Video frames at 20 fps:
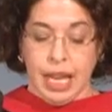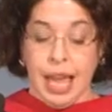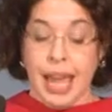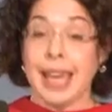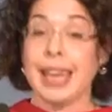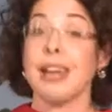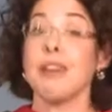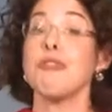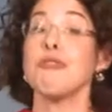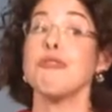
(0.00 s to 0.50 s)

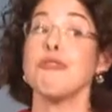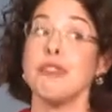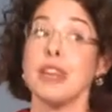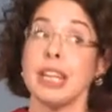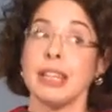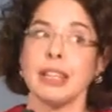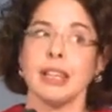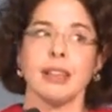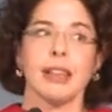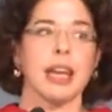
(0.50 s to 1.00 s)
And I
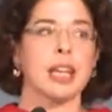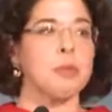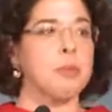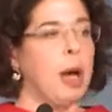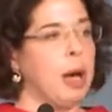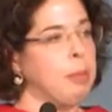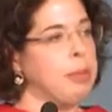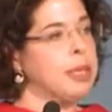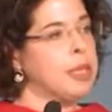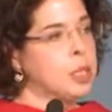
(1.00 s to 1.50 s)
really liked
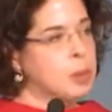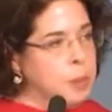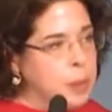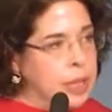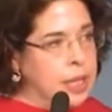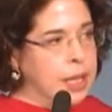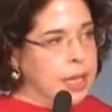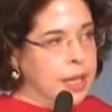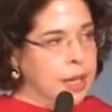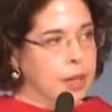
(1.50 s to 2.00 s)
public
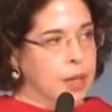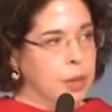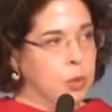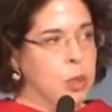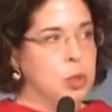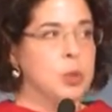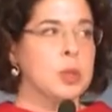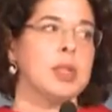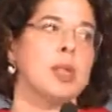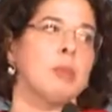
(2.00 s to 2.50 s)
speaking,
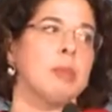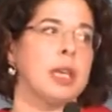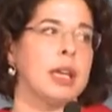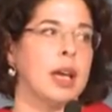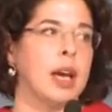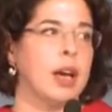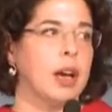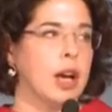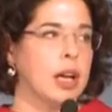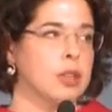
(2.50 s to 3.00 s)
which was something
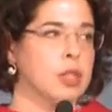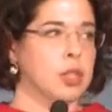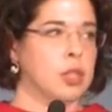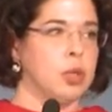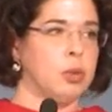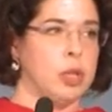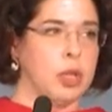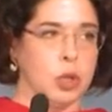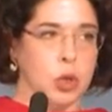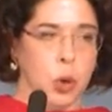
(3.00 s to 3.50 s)
I got to
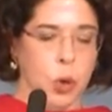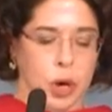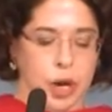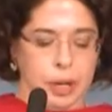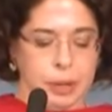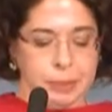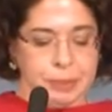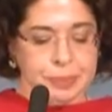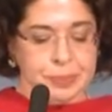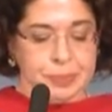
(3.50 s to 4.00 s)
do in court.